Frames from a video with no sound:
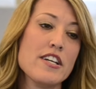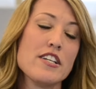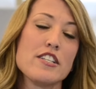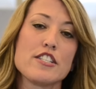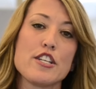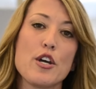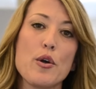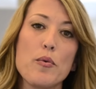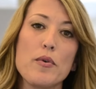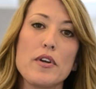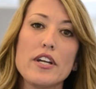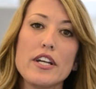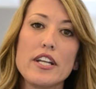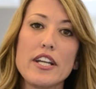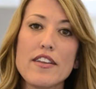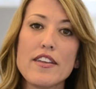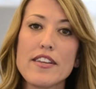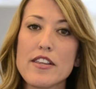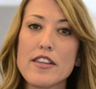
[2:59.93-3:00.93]
So
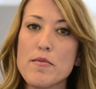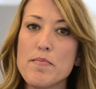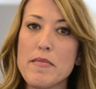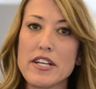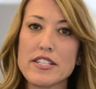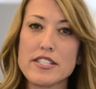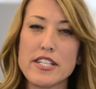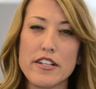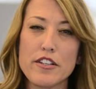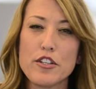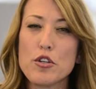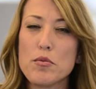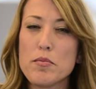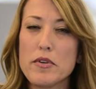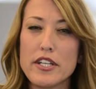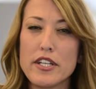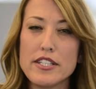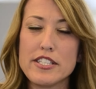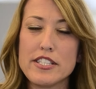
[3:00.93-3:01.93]
anything that makes it a little
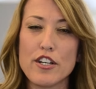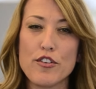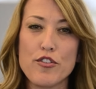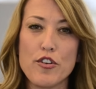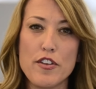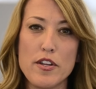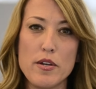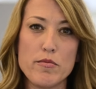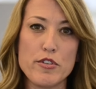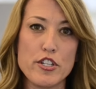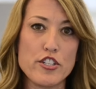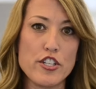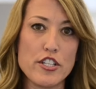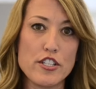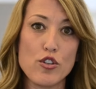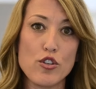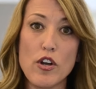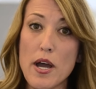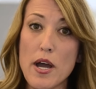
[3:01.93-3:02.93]
bit easier for them to
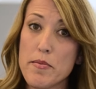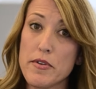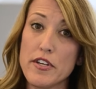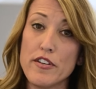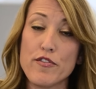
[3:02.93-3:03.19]
just grab the